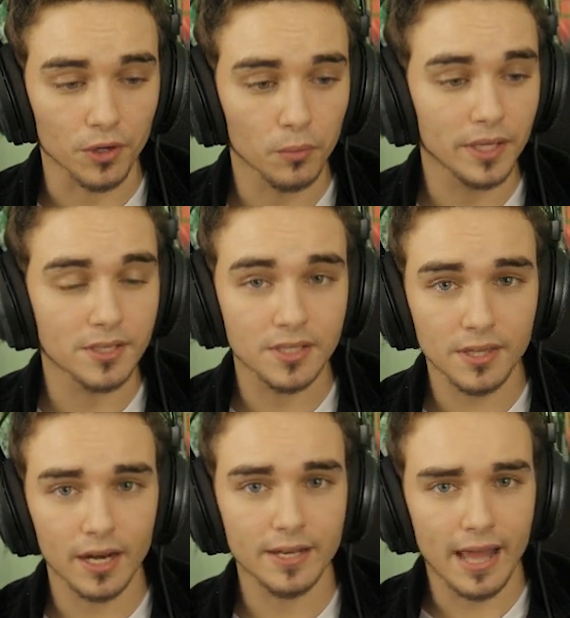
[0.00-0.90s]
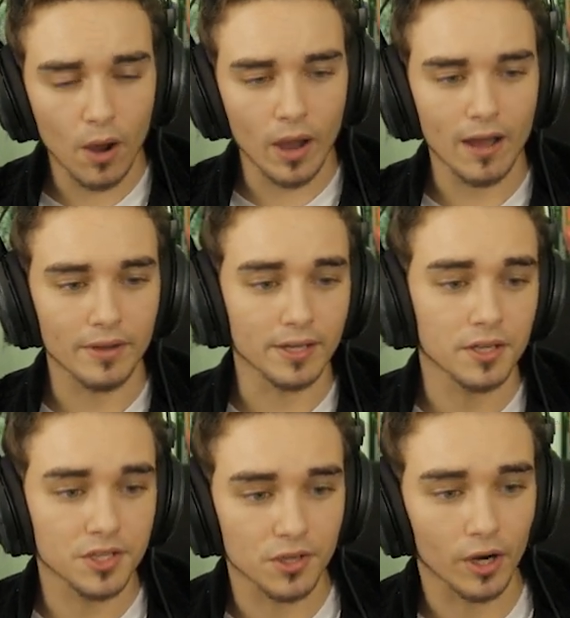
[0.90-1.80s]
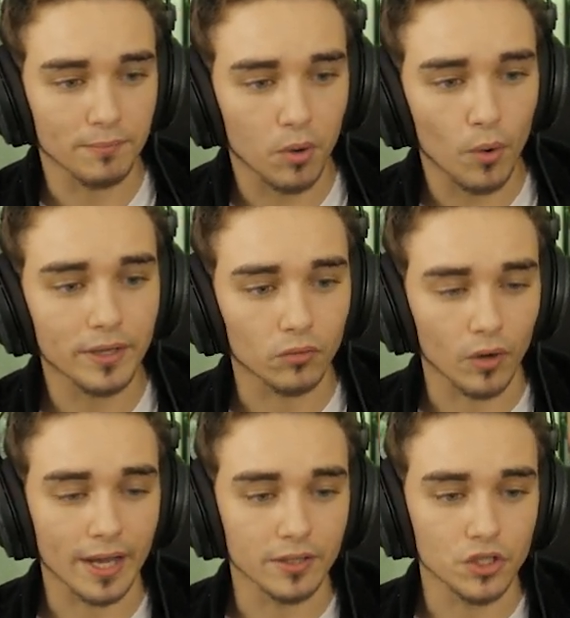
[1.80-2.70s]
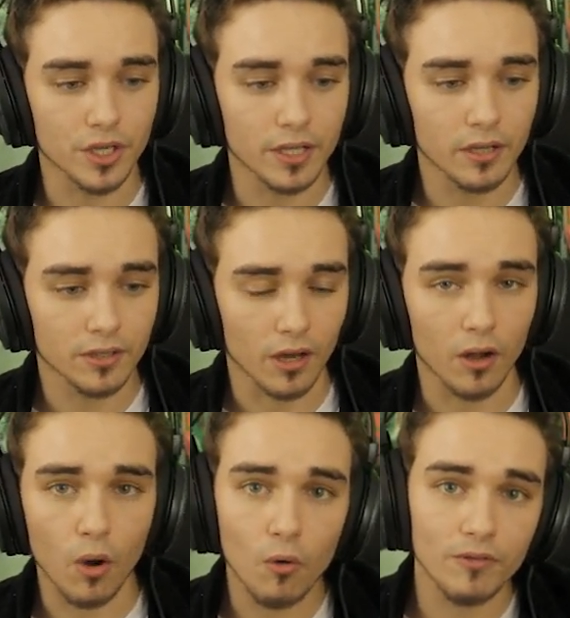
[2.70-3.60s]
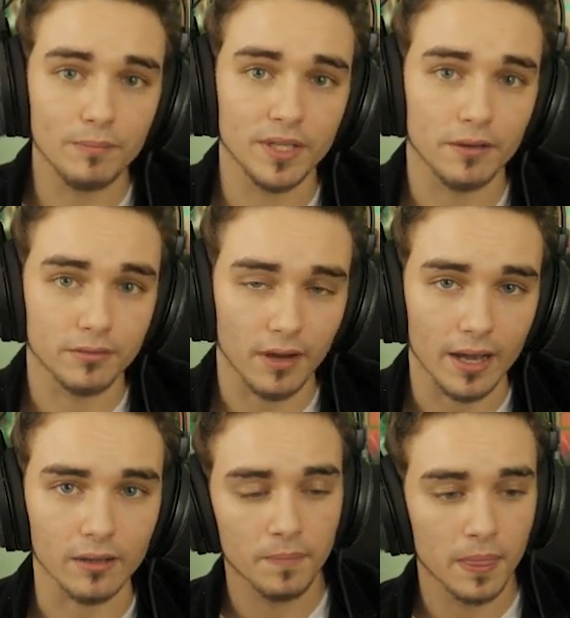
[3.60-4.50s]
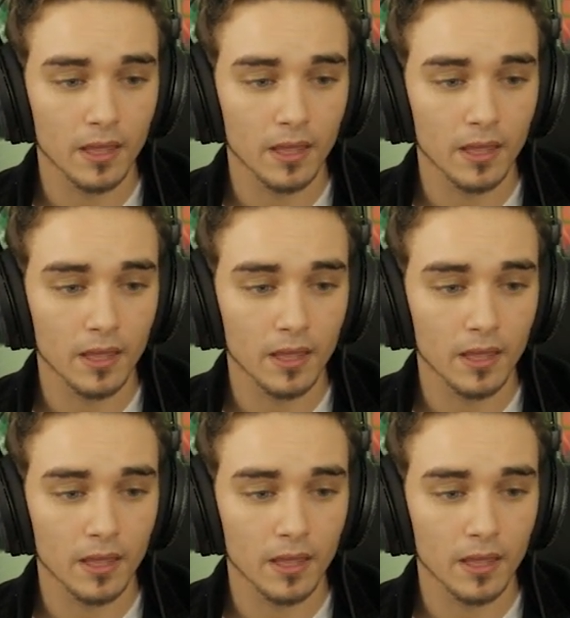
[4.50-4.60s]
we can see that I now have a starting point ryng.ovpn file.